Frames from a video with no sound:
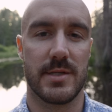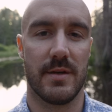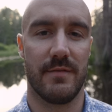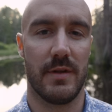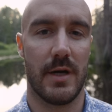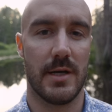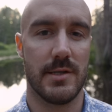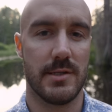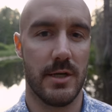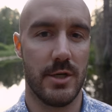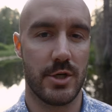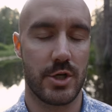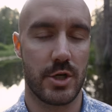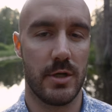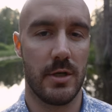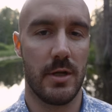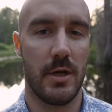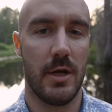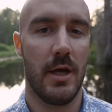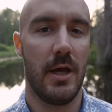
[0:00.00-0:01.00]

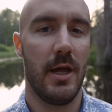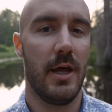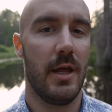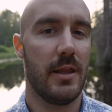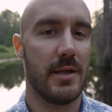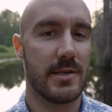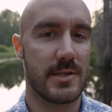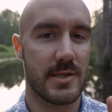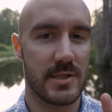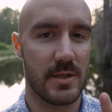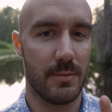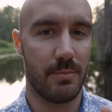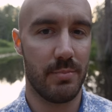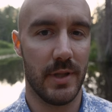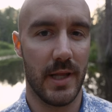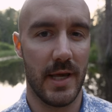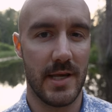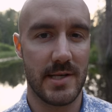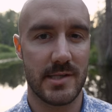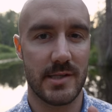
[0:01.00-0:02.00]
civilization, this is the
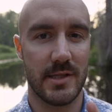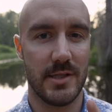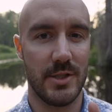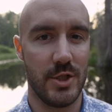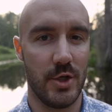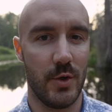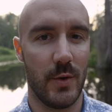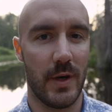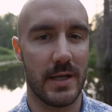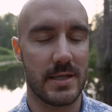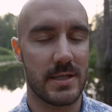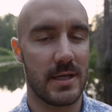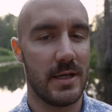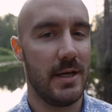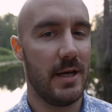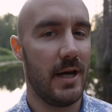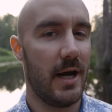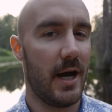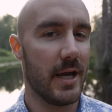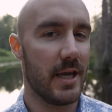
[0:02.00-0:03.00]
place to do it.
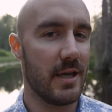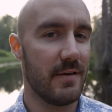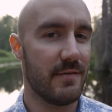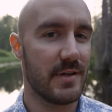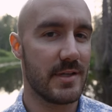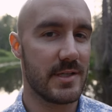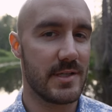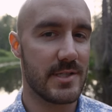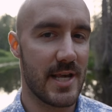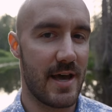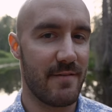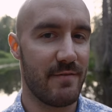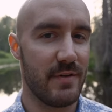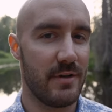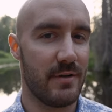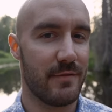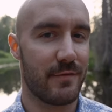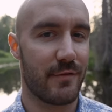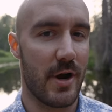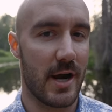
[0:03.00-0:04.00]
I give it a
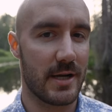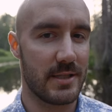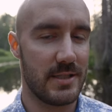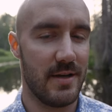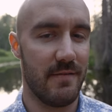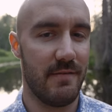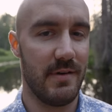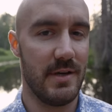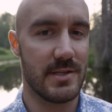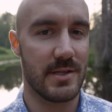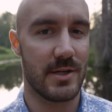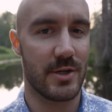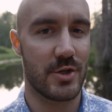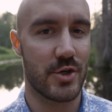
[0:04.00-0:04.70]
seven for activities and